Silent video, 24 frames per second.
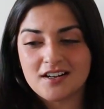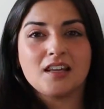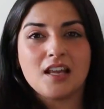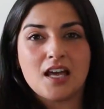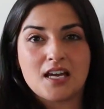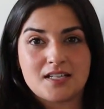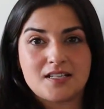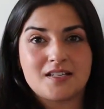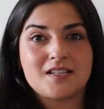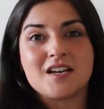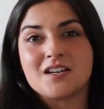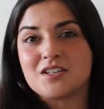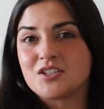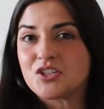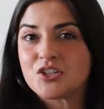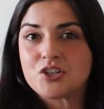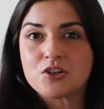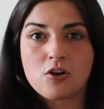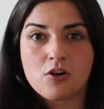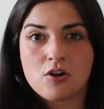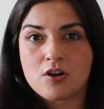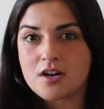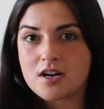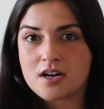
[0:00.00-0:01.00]
Let's get
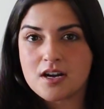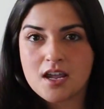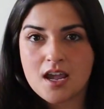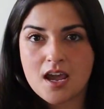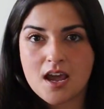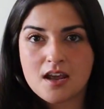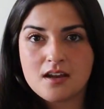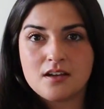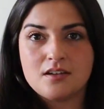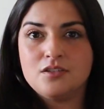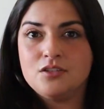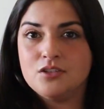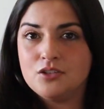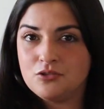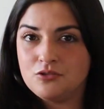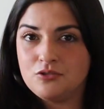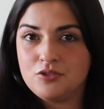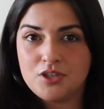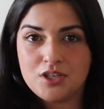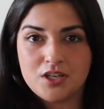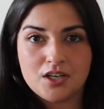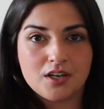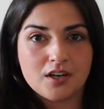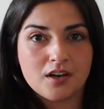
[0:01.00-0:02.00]
started again. New
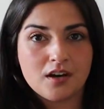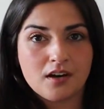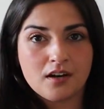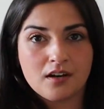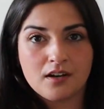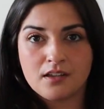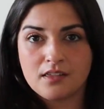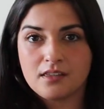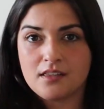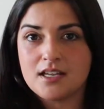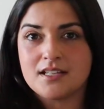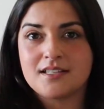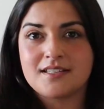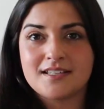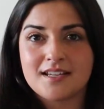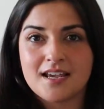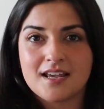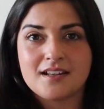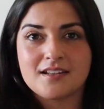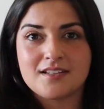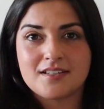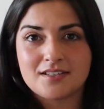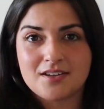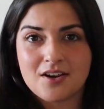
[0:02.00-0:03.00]
year, let's
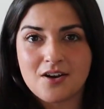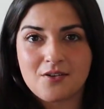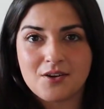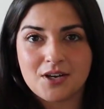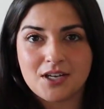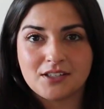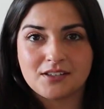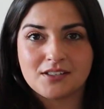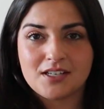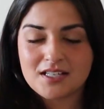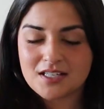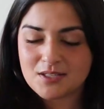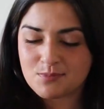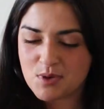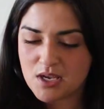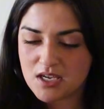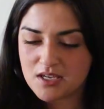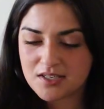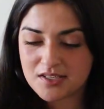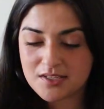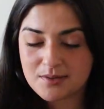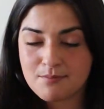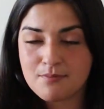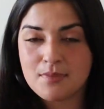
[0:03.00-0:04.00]
get us going. Let's
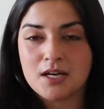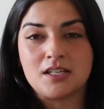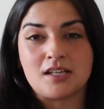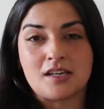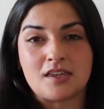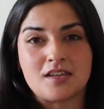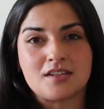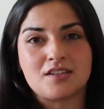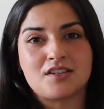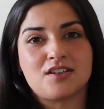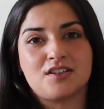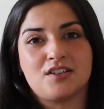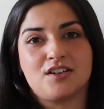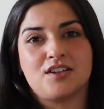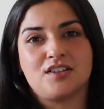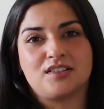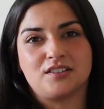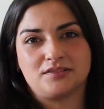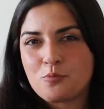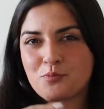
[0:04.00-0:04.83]
make some money this year.